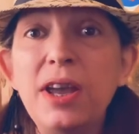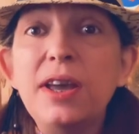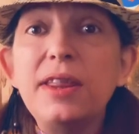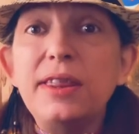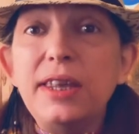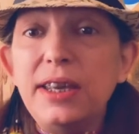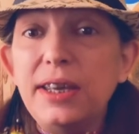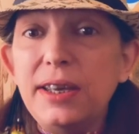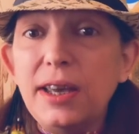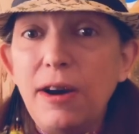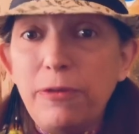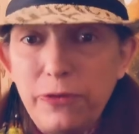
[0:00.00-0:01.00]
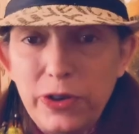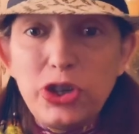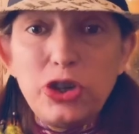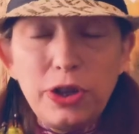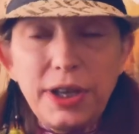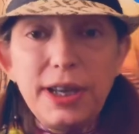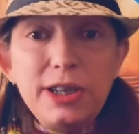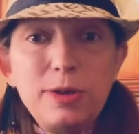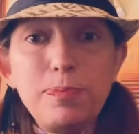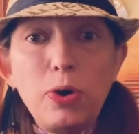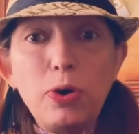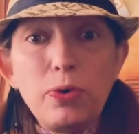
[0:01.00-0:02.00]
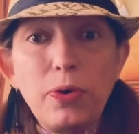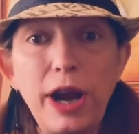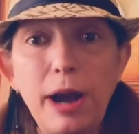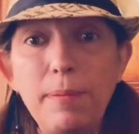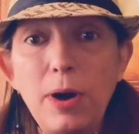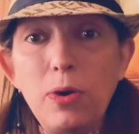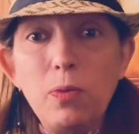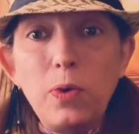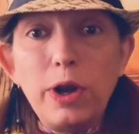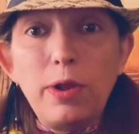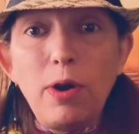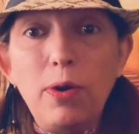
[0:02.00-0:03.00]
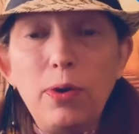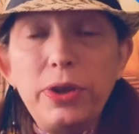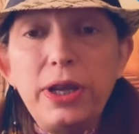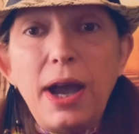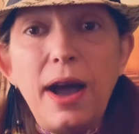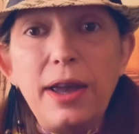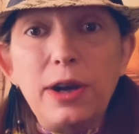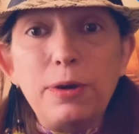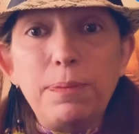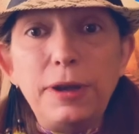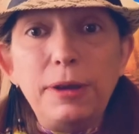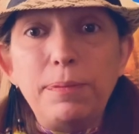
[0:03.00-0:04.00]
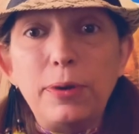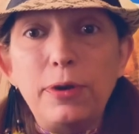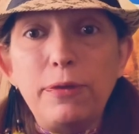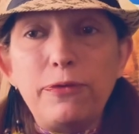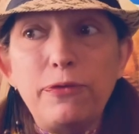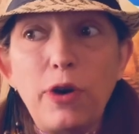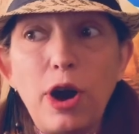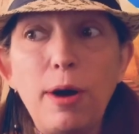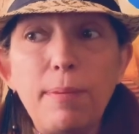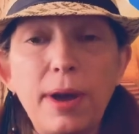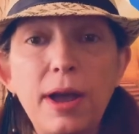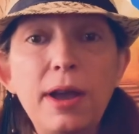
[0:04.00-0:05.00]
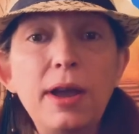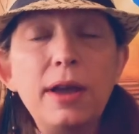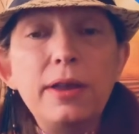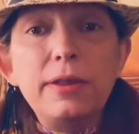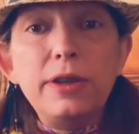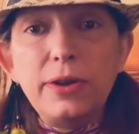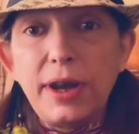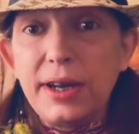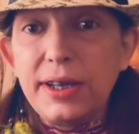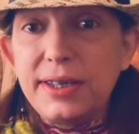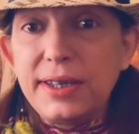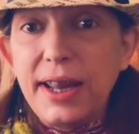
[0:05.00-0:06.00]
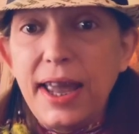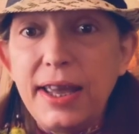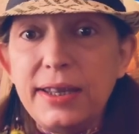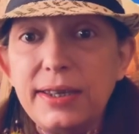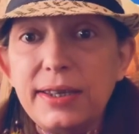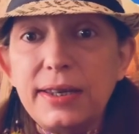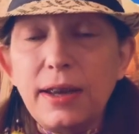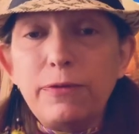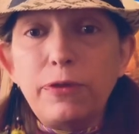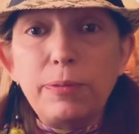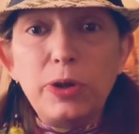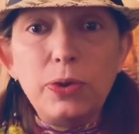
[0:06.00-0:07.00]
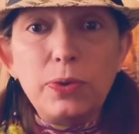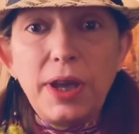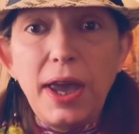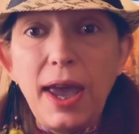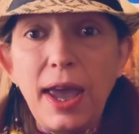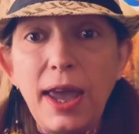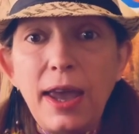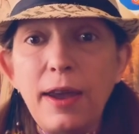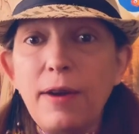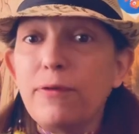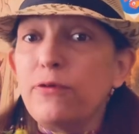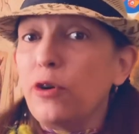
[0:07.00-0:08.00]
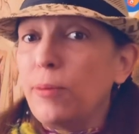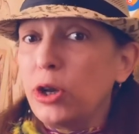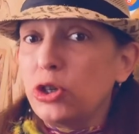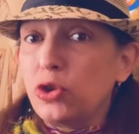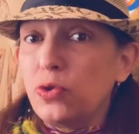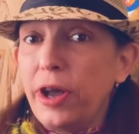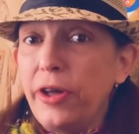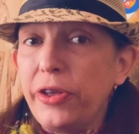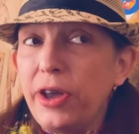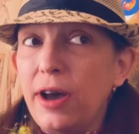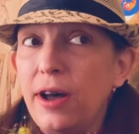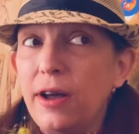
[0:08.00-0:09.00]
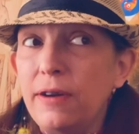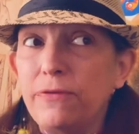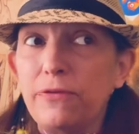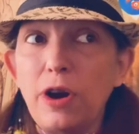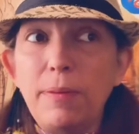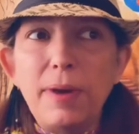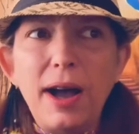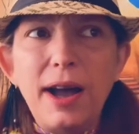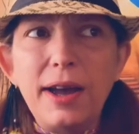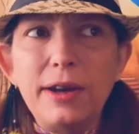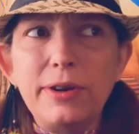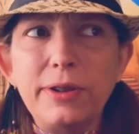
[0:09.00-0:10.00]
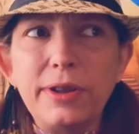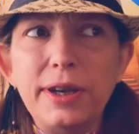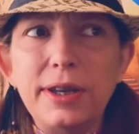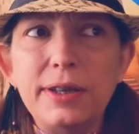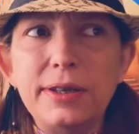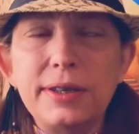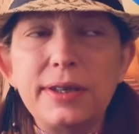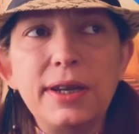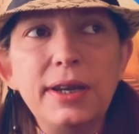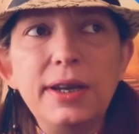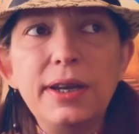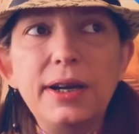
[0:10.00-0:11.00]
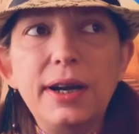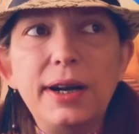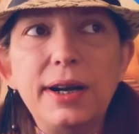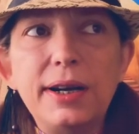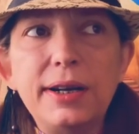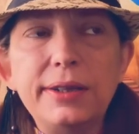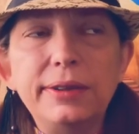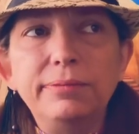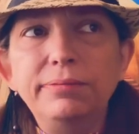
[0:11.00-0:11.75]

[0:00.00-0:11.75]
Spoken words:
the official kids program will only hire people from the United States, from the UK, from Australia, from Ireland, native